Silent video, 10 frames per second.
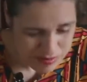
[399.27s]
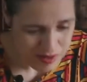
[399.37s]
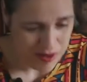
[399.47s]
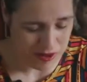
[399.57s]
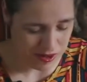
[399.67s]

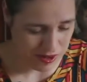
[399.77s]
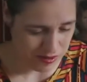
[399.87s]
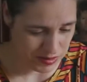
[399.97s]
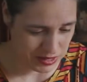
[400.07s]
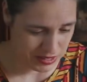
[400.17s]
Oh
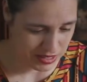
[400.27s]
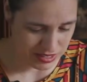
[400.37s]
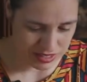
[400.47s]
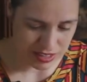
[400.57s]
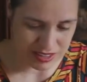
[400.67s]
my goodness.
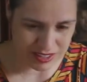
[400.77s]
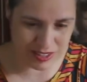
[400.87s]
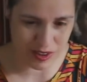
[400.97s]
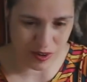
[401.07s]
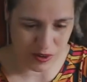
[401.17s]

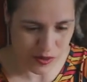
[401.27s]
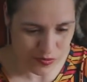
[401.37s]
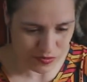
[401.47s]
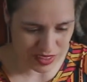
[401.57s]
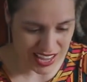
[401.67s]

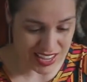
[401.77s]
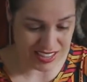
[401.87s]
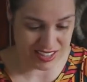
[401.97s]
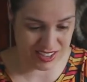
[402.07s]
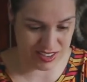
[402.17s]
So, it
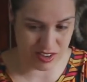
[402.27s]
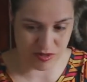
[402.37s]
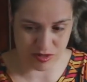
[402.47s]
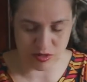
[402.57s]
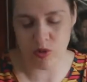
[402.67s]
is so
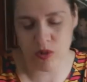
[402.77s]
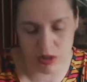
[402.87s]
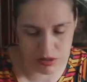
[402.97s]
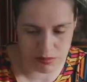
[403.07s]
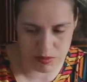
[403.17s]
cool. Or
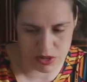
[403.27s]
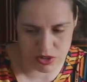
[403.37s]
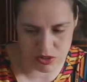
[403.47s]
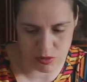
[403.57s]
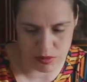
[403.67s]
maybe I
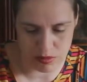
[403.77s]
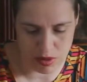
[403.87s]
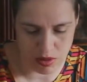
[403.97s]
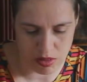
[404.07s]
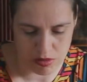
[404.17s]
should open them
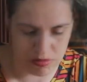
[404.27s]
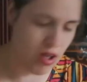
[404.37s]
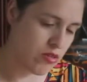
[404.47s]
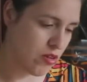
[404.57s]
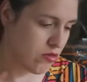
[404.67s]
all.
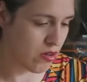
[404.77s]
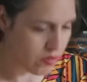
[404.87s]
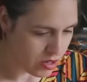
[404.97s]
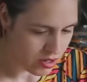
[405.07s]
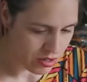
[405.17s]
No.
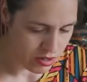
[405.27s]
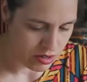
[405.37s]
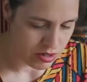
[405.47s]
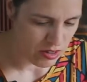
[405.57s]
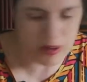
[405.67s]

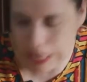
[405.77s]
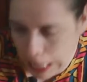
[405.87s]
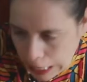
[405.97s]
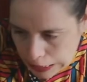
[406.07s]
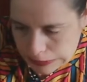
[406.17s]
Oh yeah.